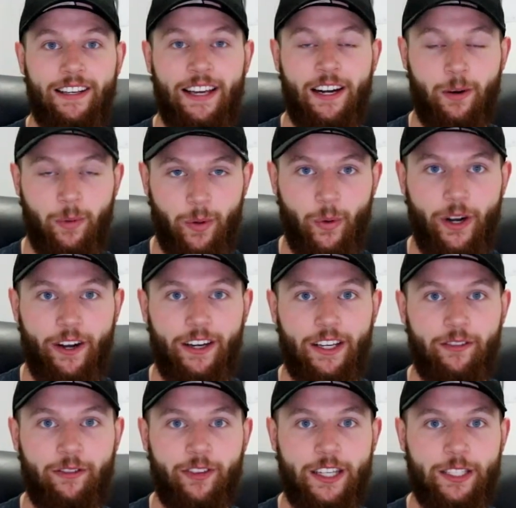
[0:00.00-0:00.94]
And I'll be
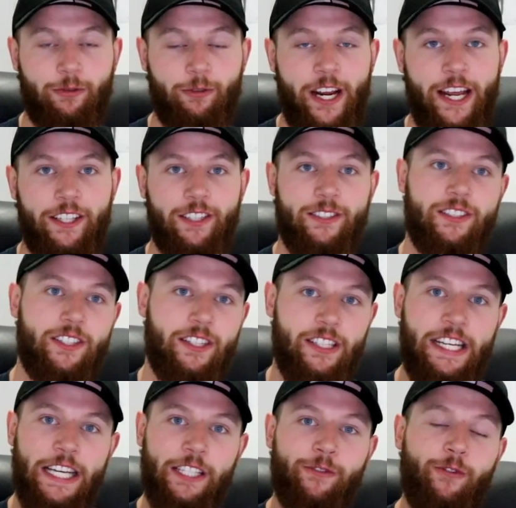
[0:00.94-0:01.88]
wearing it for these reactions. So
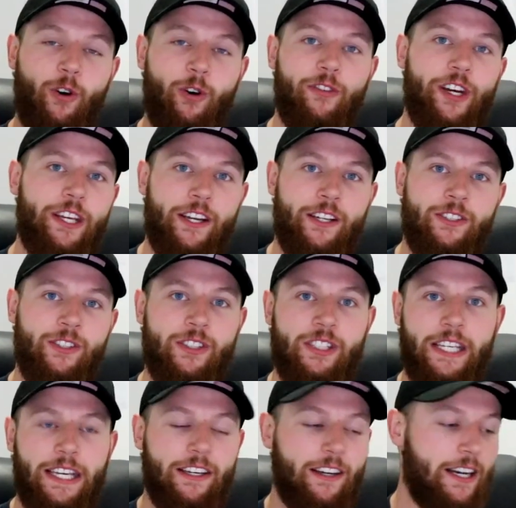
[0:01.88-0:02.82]
the next four videos you see,